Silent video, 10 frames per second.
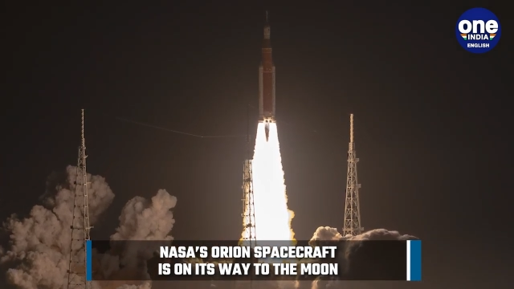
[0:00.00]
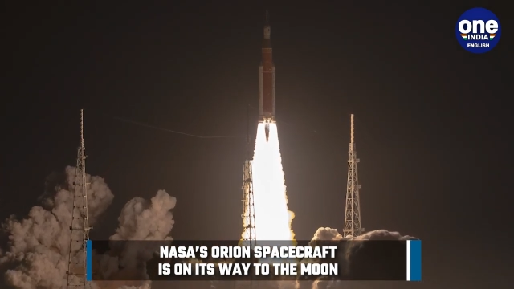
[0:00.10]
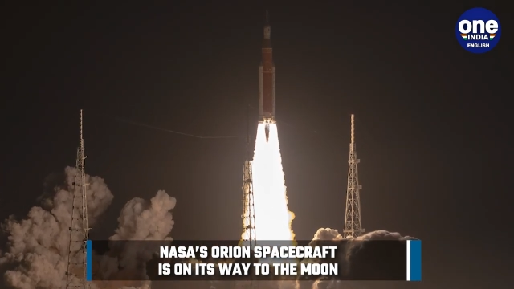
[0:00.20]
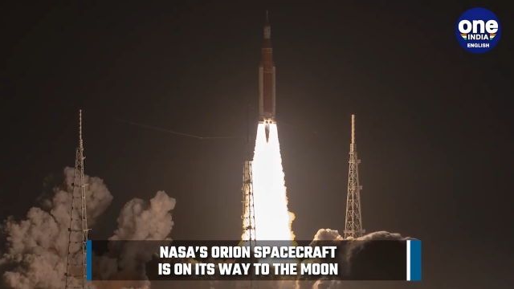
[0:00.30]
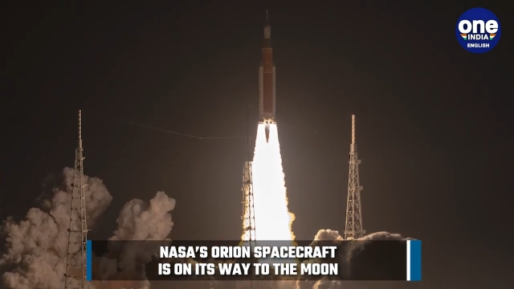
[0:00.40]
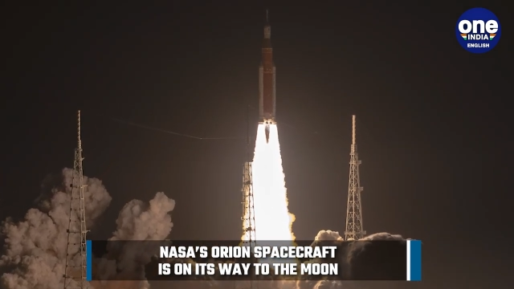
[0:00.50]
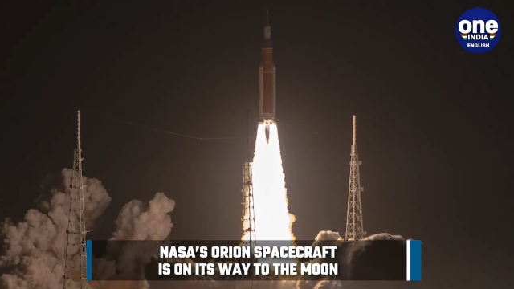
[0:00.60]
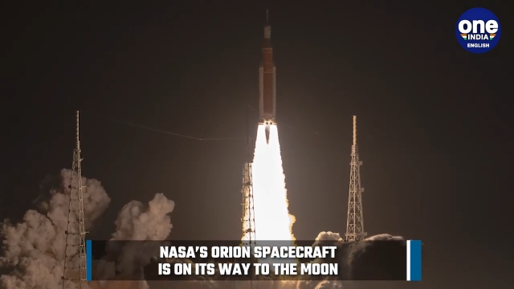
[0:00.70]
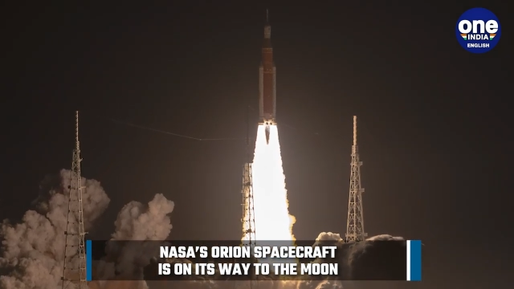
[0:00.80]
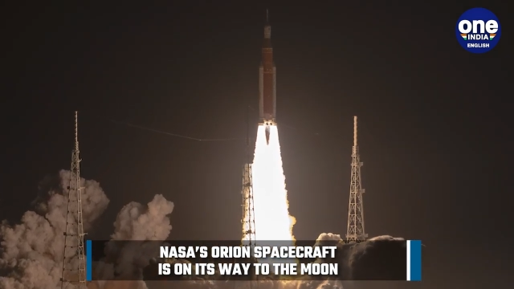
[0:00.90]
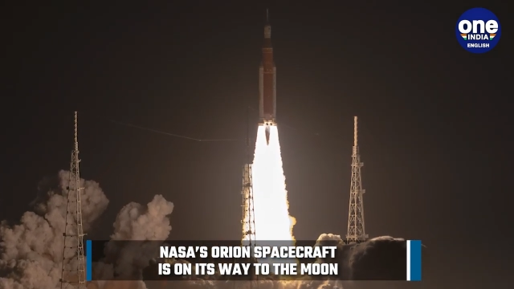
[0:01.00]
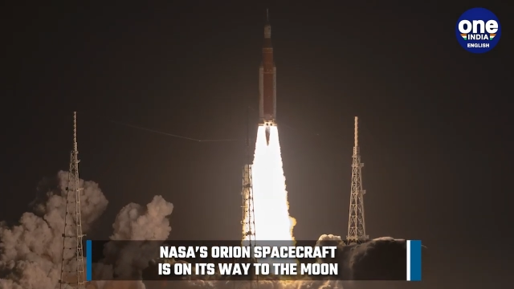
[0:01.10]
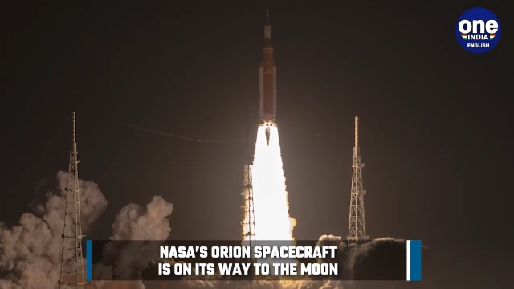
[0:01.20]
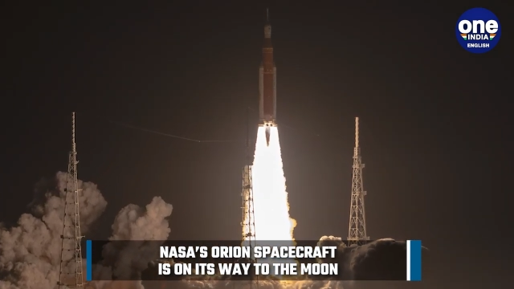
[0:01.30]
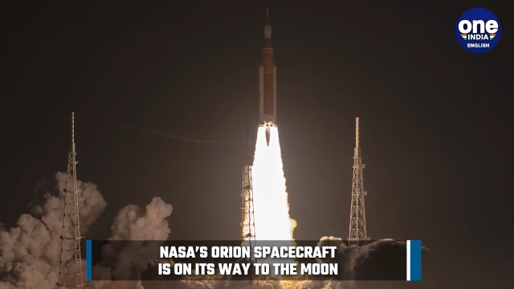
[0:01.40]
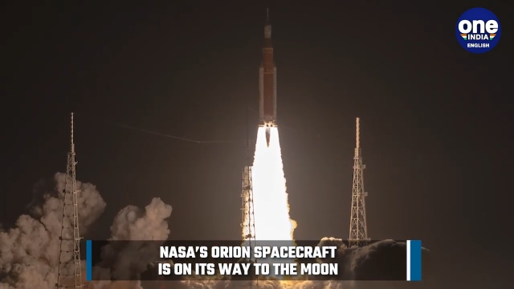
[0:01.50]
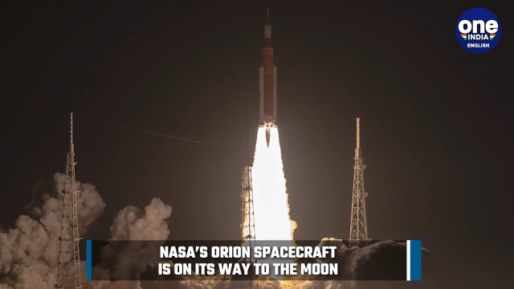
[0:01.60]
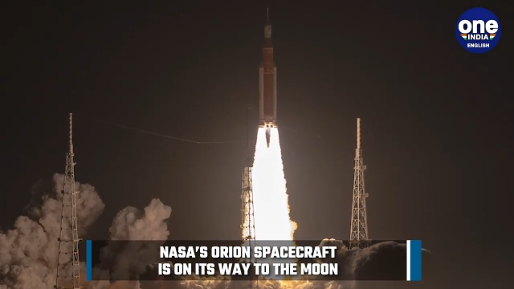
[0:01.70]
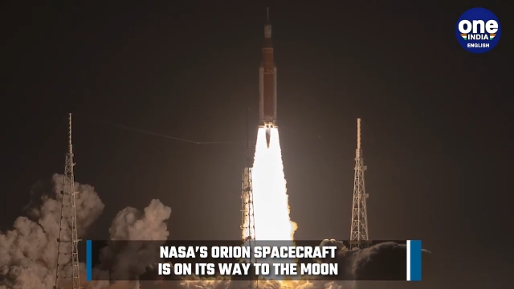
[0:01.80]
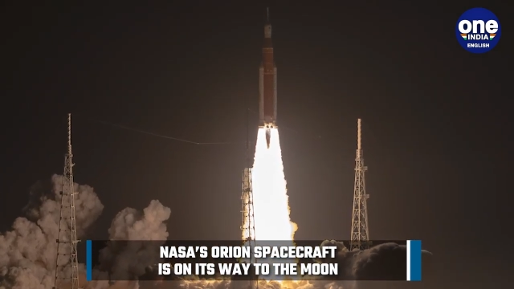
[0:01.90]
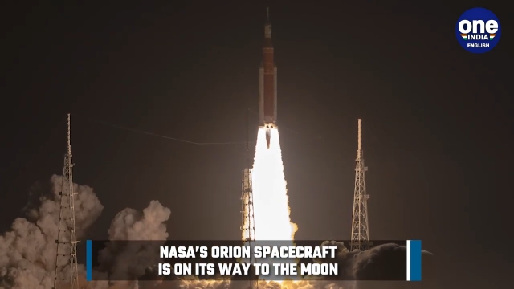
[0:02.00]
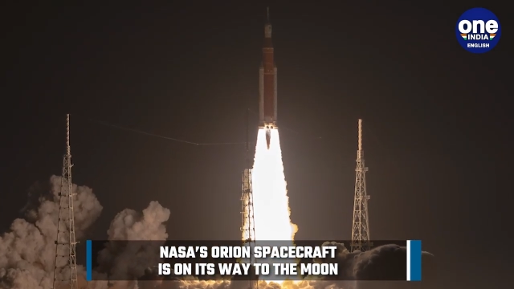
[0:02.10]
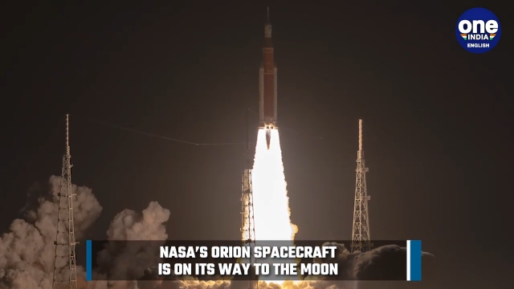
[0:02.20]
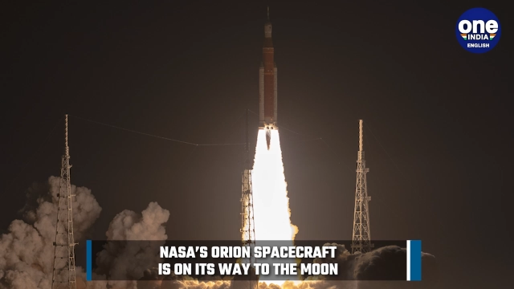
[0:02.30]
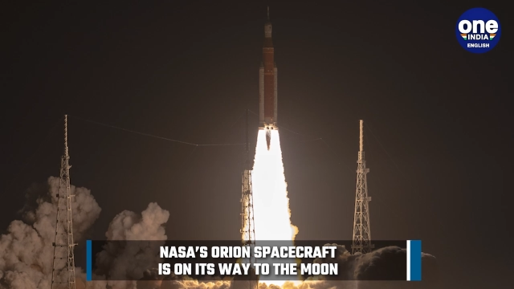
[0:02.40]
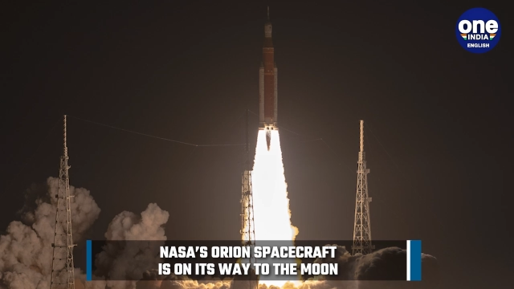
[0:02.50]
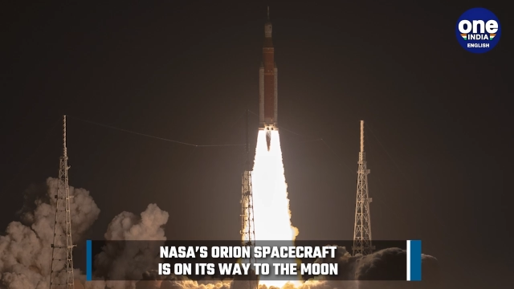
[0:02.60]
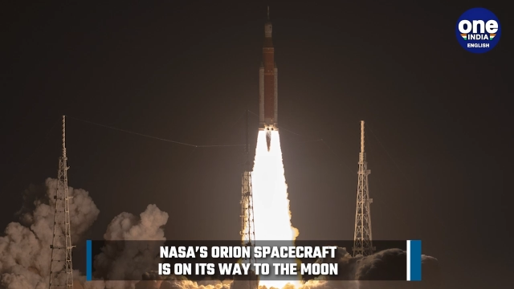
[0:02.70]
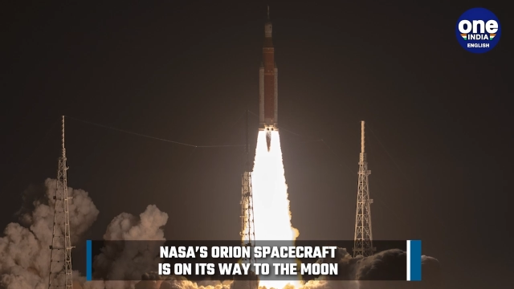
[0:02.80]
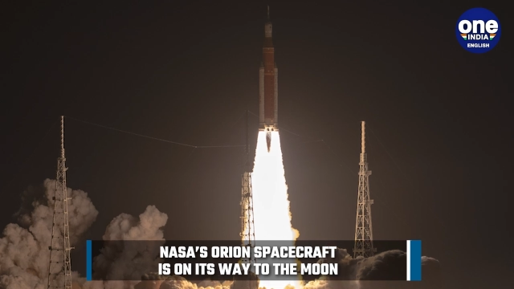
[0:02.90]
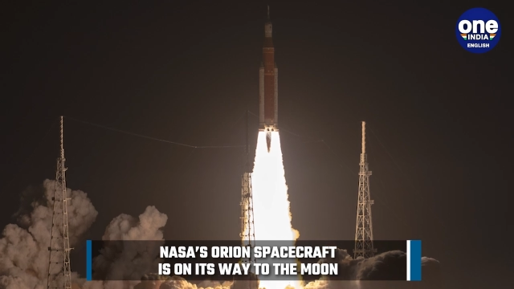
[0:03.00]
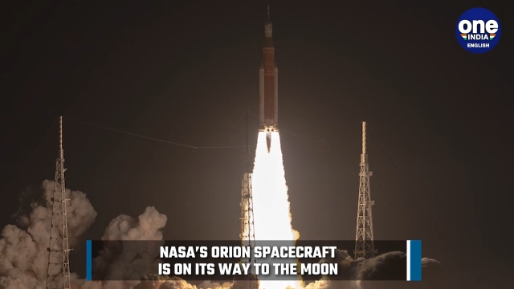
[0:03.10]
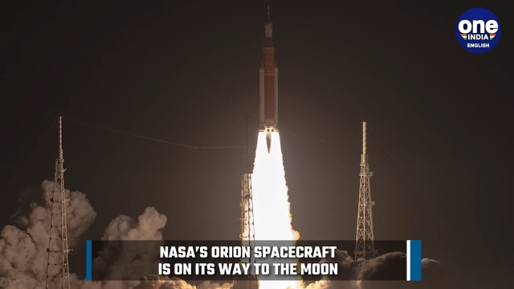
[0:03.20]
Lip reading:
No face is visible, so there are no lips to read.